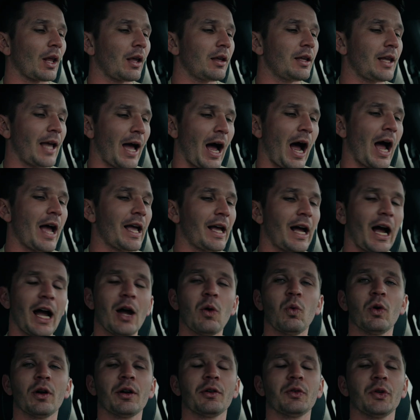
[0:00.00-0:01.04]
Yeah, I
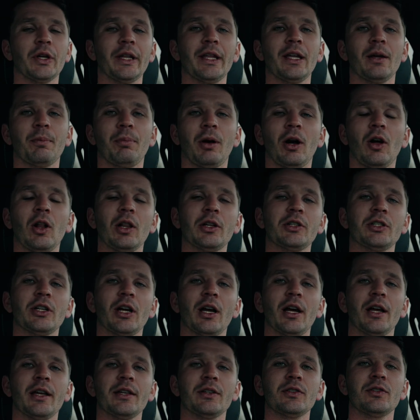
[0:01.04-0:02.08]
want to really
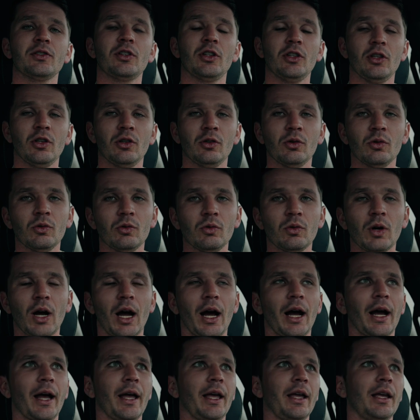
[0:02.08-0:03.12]
apologize to you.
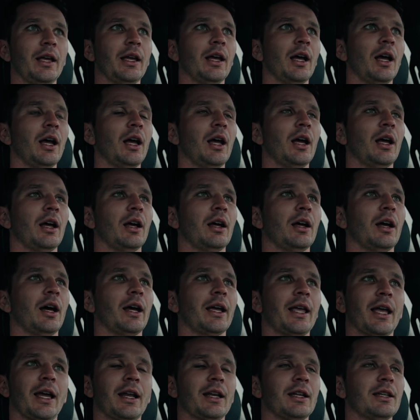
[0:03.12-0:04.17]

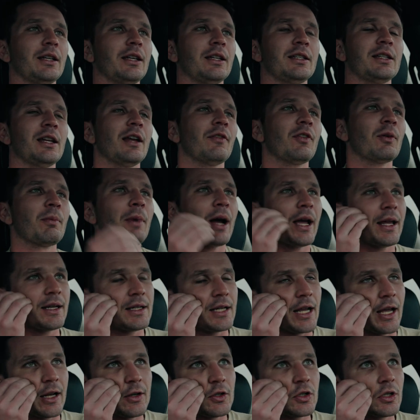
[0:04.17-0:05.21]
Again, it's never my
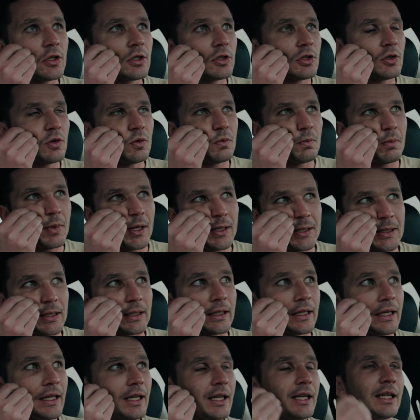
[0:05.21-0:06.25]
intention to
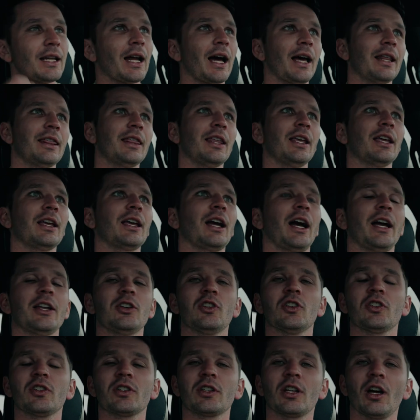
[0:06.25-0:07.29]
mislead. I think I
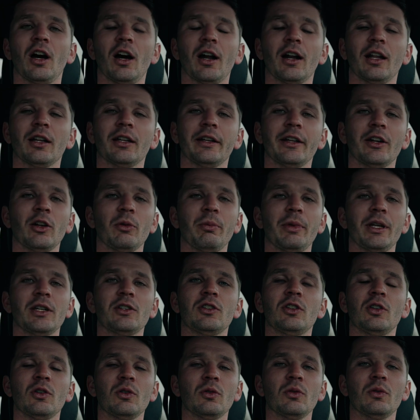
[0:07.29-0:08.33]
just got a little bit
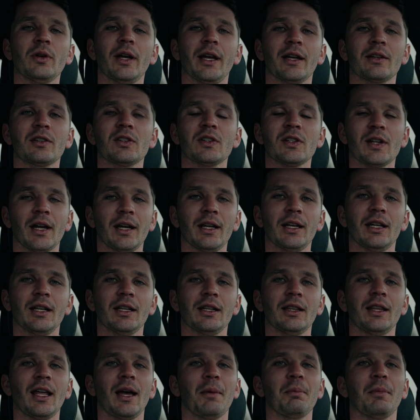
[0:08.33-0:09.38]
too
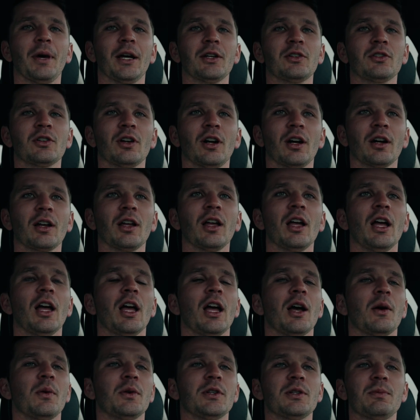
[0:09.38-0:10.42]
excited that my truck
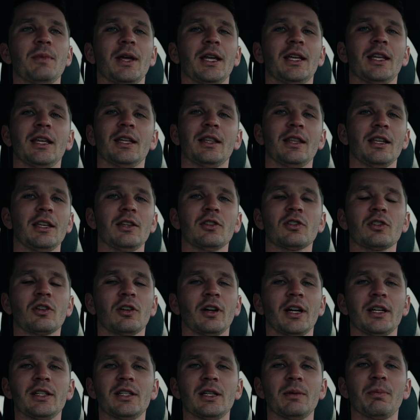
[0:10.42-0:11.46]
was making these
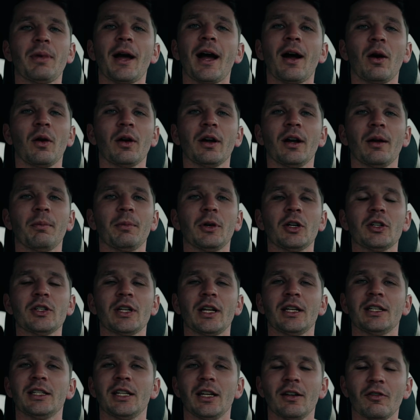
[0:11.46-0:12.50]
crazy power numbers
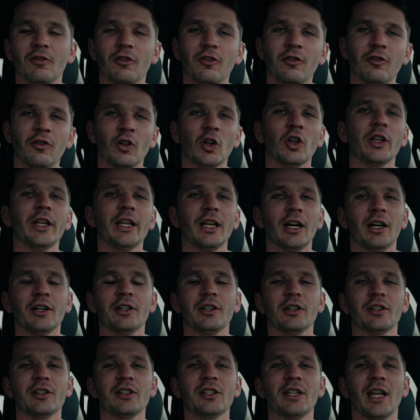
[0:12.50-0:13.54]
and didn't fully
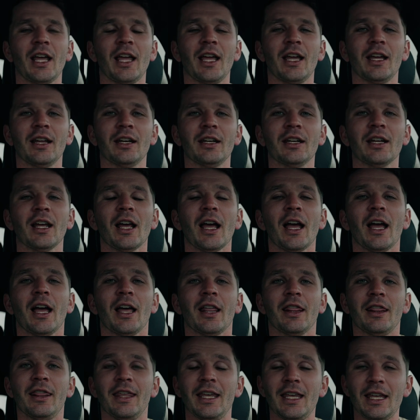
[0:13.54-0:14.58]
understand
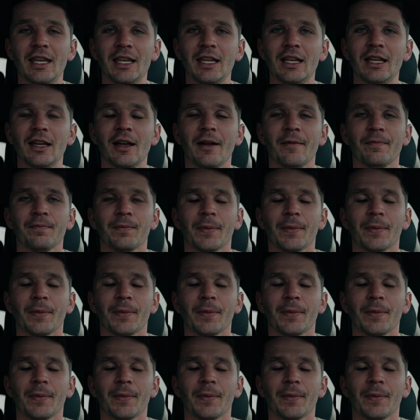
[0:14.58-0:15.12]
the